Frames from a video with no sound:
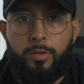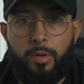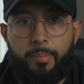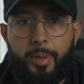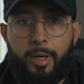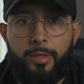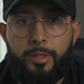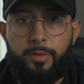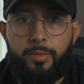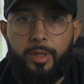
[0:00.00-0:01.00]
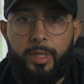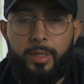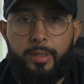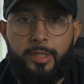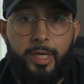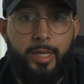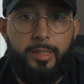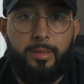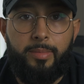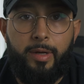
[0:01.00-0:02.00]
So compared to the
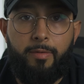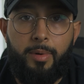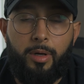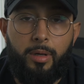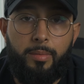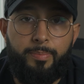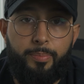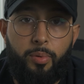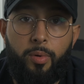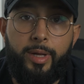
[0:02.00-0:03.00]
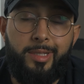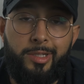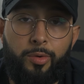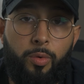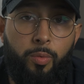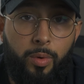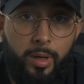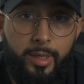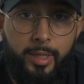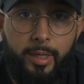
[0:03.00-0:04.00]
Chase and Bank of America
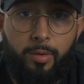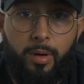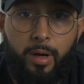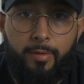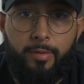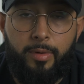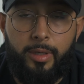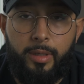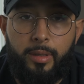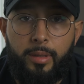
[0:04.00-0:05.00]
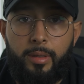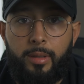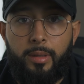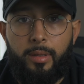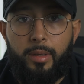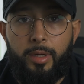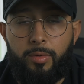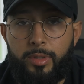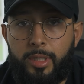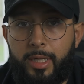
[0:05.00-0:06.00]
0.01 that they were offering, it
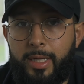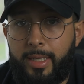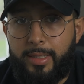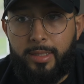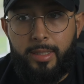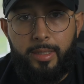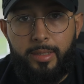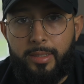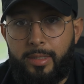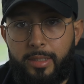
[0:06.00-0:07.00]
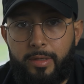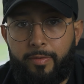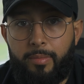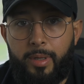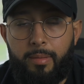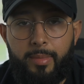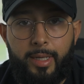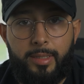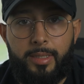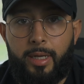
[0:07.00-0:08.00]
was an easy decision for me to
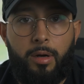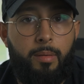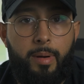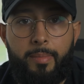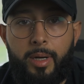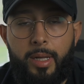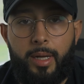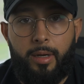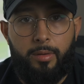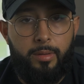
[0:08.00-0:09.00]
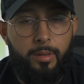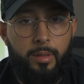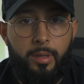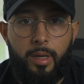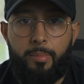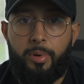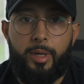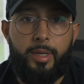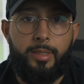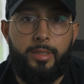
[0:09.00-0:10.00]
make to take all my money out and put
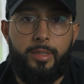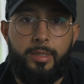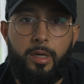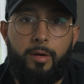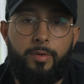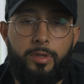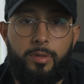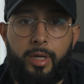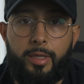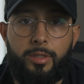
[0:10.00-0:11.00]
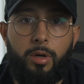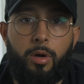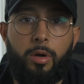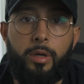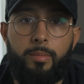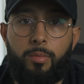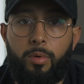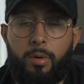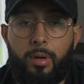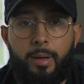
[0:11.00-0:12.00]
it into Discover so that I could start earning
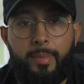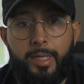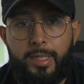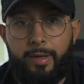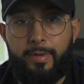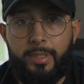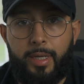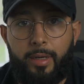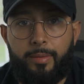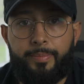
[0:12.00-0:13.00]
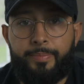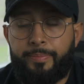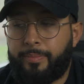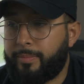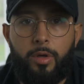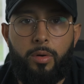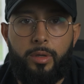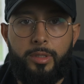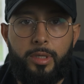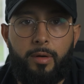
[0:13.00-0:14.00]
more on my savings account. You can go
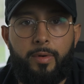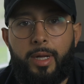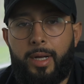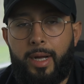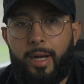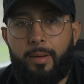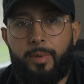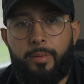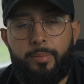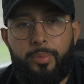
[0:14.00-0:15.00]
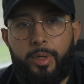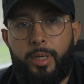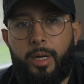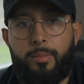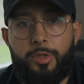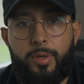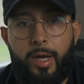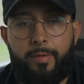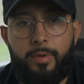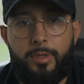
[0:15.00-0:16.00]
to discover.com and put in how much you
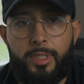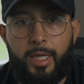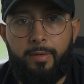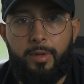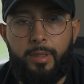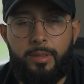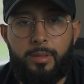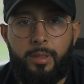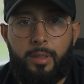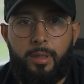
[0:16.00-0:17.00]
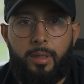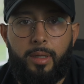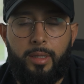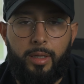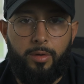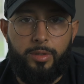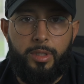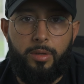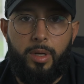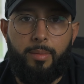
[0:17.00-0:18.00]
have in your savings, and then it'll
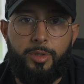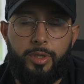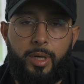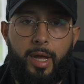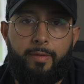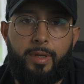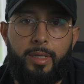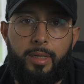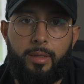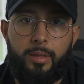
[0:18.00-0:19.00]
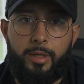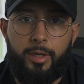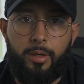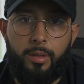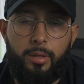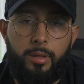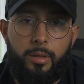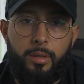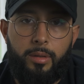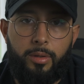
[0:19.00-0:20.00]
tell you how much you're gonna have at the end of the year.
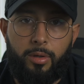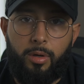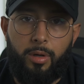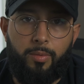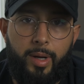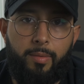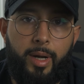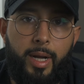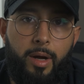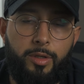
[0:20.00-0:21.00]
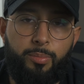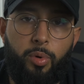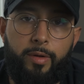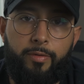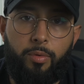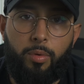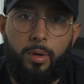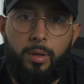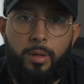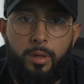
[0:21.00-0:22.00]
Their current rate right now is
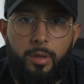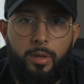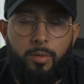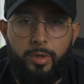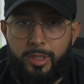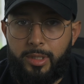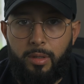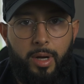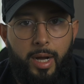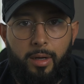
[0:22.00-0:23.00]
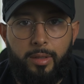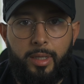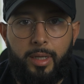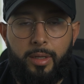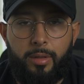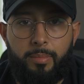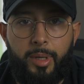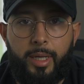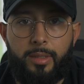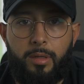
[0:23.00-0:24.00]
0.4, which is still higher than any other
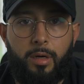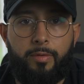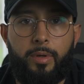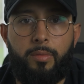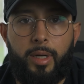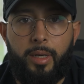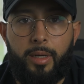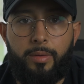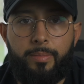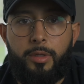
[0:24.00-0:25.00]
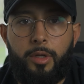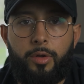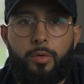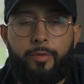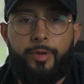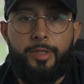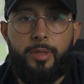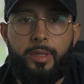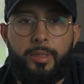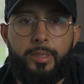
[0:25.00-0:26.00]
bank is offering right now. The other cool
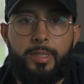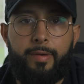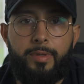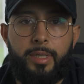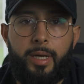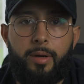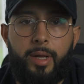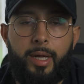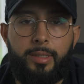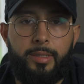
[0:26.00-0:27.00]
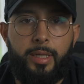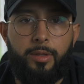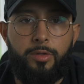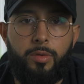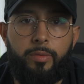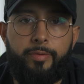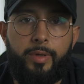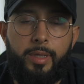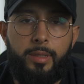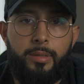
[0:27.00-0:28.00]
feature that this savings account has is that there's no
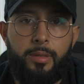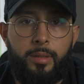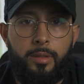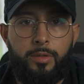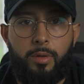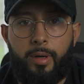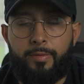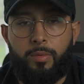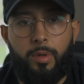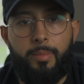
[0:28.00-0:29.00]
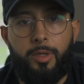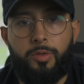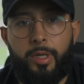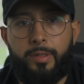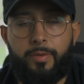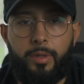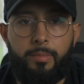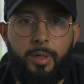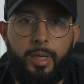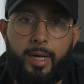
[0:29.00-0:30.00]
fees, so you don't have to worry about transferring
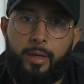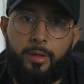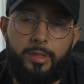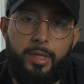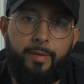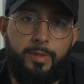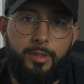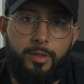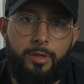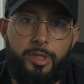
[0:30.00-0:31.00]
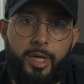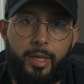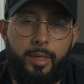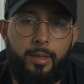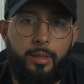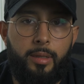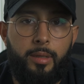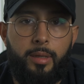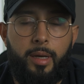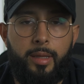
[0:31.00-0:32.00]
your money out of your savings into your checking
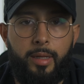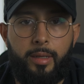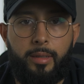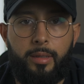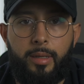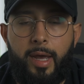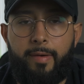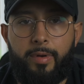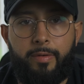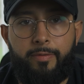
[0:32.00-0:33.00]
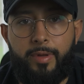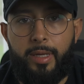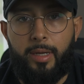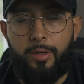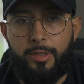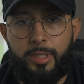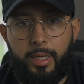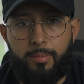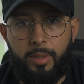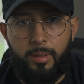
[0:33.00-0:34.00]
and then having a fee on your
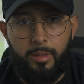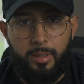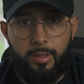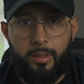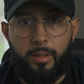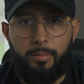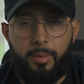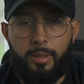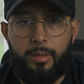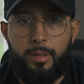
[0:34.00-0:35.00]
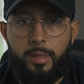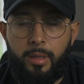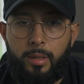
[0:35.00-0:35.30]
statement at the end of the month.